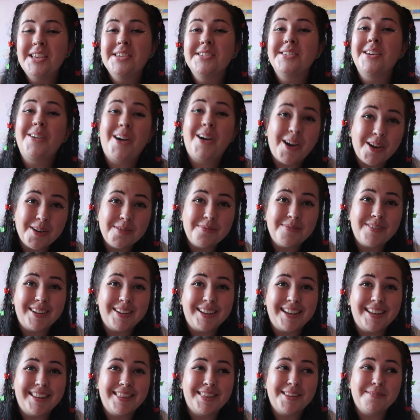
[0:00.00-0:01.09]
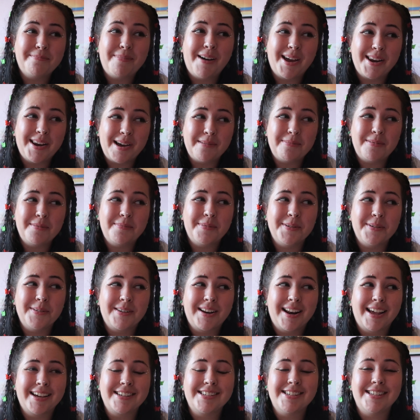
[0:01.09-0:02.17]
So hopefully the Pineapple Pooh
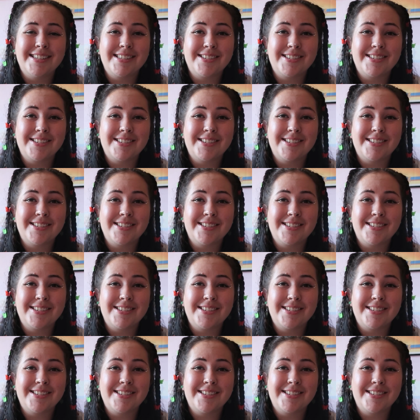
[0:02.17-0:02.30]
collection